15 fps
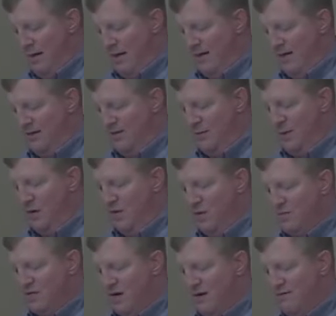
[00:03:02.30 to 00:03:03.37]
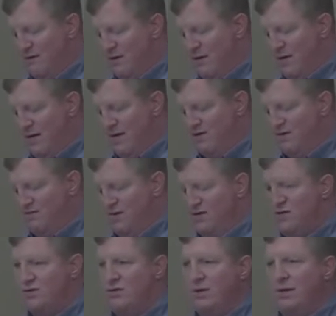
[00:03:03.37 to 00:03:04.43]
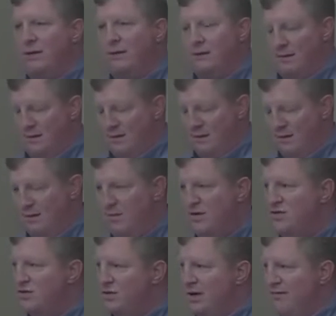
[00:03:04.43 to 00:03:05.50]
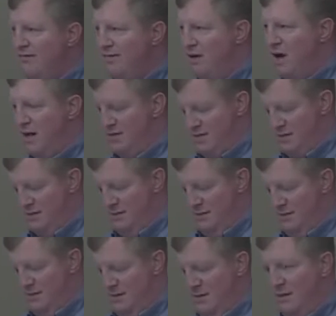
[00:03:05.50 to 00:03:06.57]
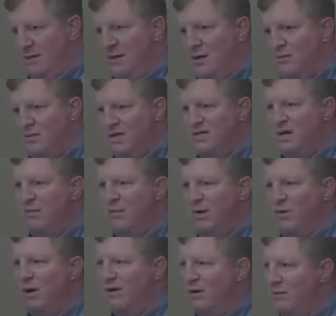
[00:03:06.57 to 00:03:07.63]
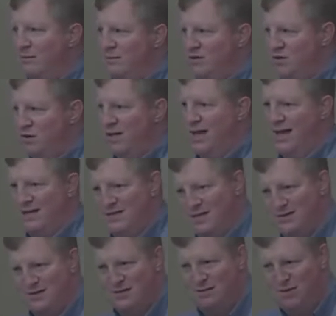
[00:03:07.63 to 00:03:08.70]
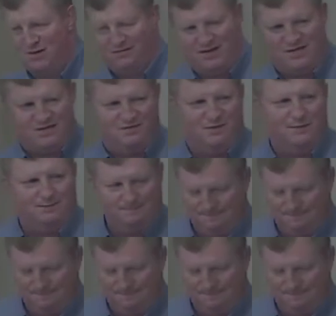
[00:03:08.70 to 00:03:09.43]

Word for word: and yet the poems hover on the edge of mystery, the mystery of thought. Please help me welcome Julie Hanson to the Book Festival.